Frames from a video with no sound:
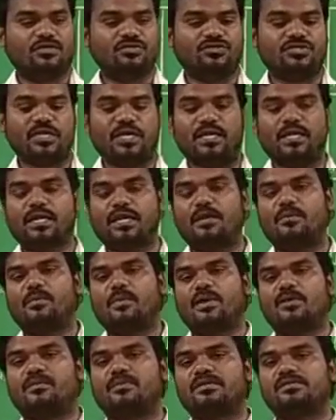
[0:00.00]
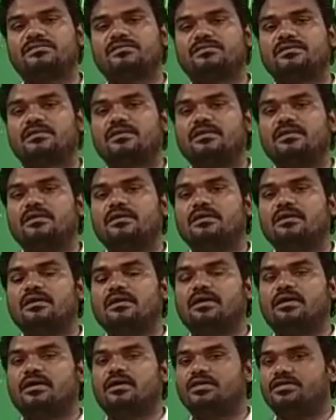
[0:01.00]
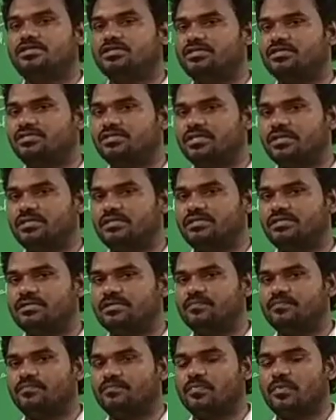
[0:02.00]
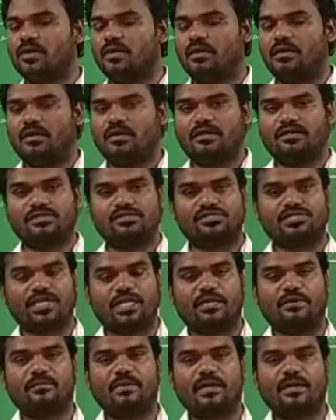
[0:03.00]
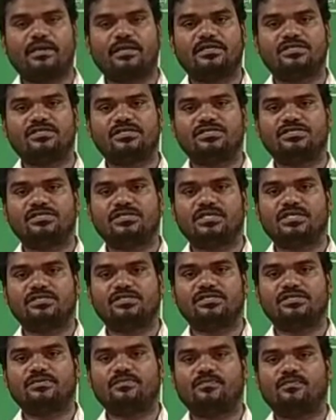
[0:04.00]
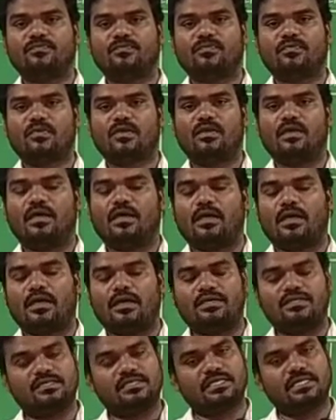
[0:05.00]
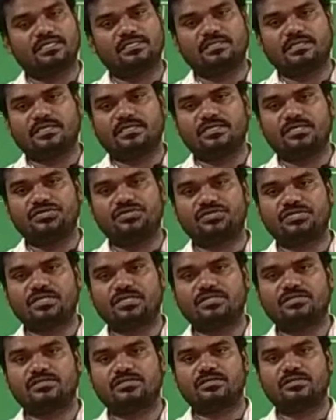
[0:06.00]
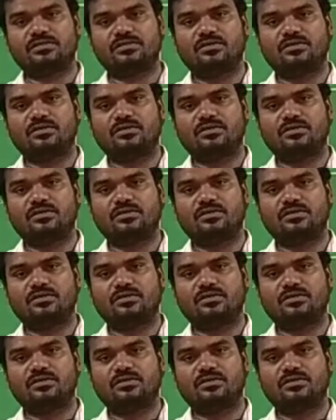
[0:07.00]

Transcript: general purpose registers, segment registers, index registers,